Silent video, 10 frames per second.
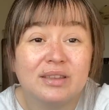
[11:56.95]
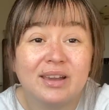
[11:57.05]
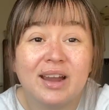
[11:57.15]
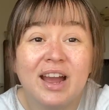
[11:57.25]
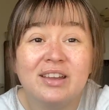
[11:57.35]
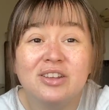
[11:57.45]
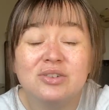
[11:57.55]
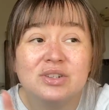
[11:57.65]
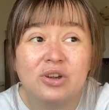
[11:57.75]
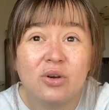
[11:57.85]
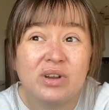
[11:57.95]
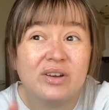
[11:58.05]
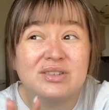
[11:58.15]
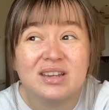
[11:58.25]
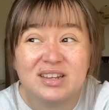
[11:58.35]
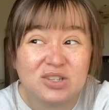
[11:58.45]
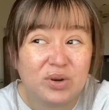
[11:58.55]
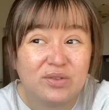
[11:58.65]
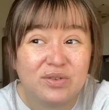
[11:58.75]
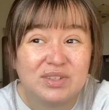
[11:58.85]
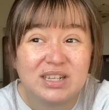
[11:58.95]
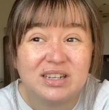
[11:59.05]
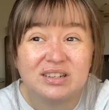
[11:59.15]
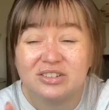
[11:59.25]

Like, I used to go when I was like in 2015 or